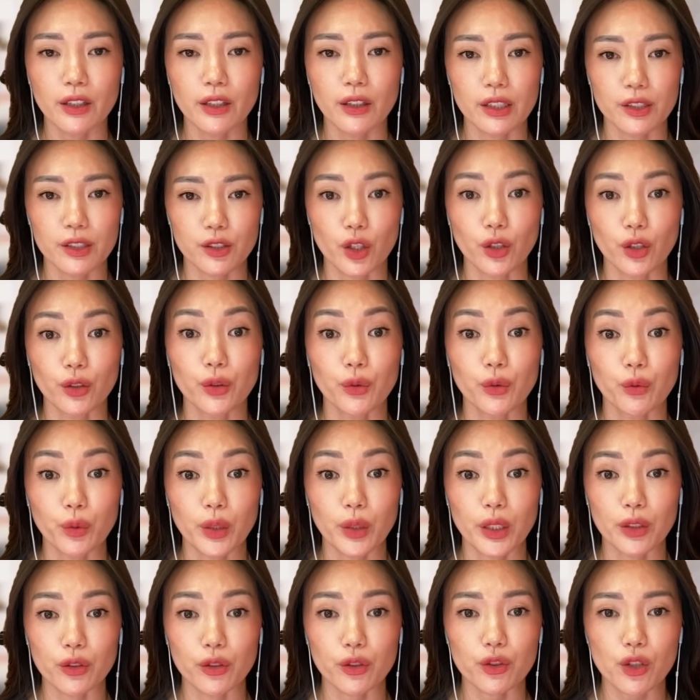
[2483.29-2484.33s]
It's called the
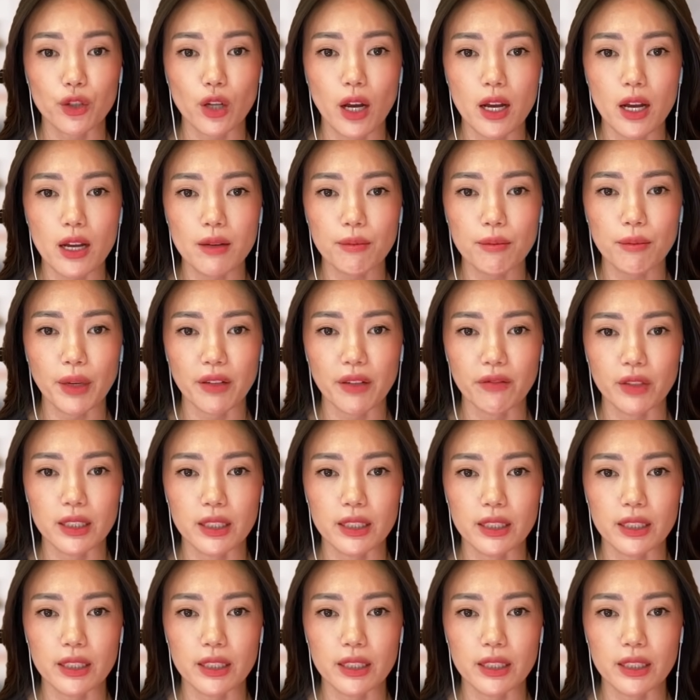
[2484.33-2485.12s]
Riedel Shot by VT